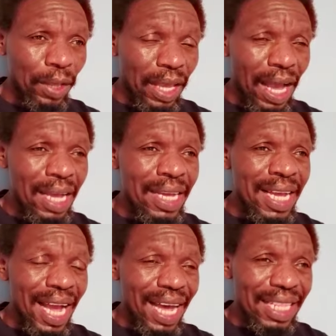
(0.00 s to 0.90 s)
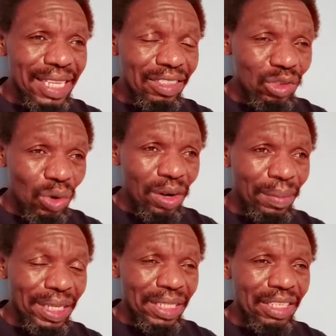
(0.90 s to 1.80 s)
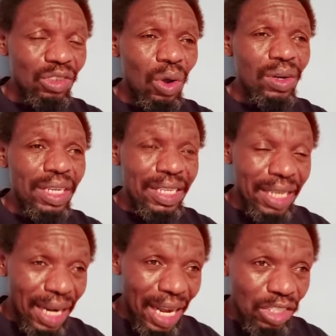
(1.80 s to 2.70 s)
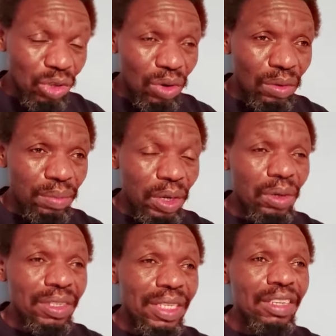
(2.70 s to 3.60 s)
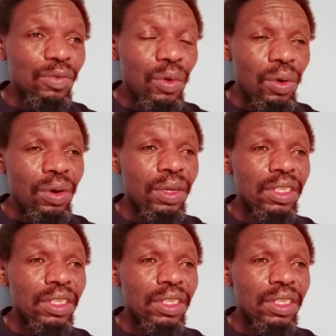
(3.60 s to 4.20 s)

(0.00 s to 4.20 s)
Yeah. And this tournament, it is called international because it is for